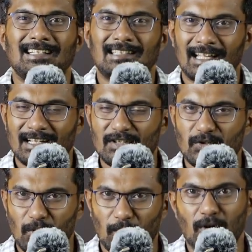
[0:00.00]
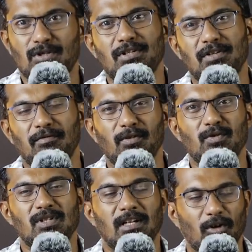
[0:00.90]
There is no positive
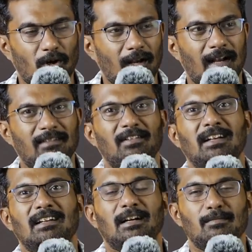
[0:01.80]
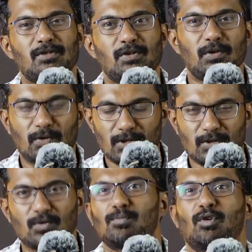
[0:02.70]
news at all. And when it comes to news,
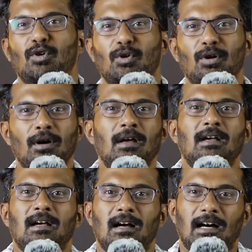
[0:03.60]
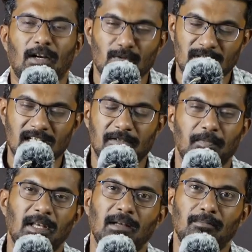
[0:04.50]
tomorrow around 6
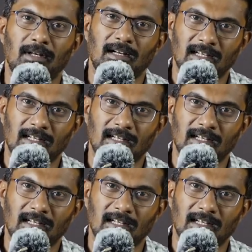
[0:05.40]
p.m.